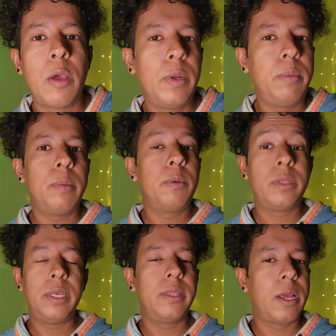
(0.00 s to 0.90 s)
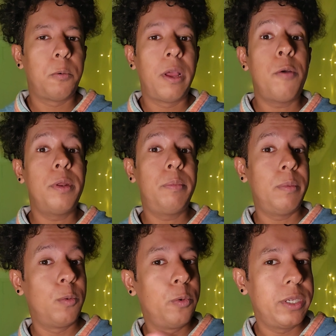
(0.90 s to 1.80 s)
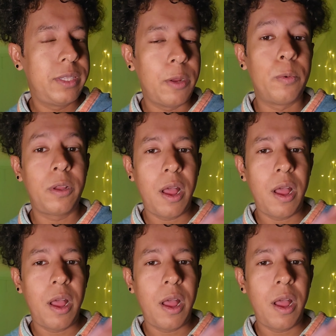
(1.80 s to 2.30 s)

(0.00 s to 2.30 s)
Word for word: How many people think that way? How many people wish that way?